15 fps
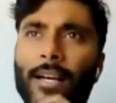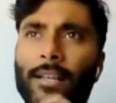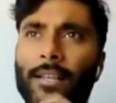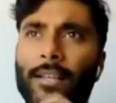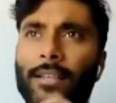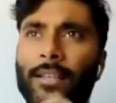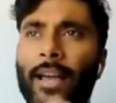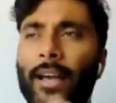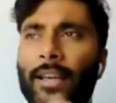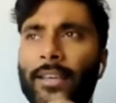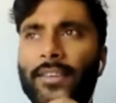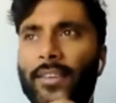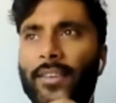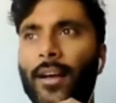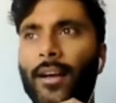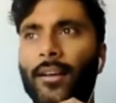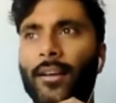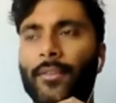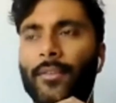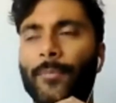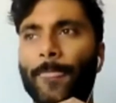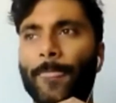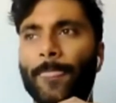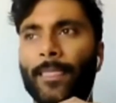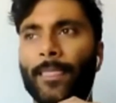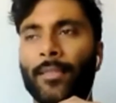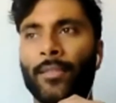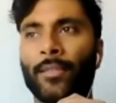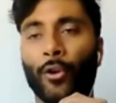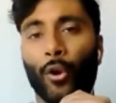yeah, he's the
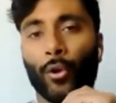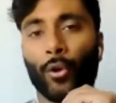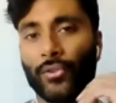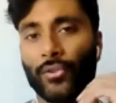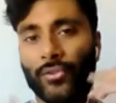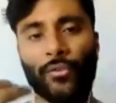girls,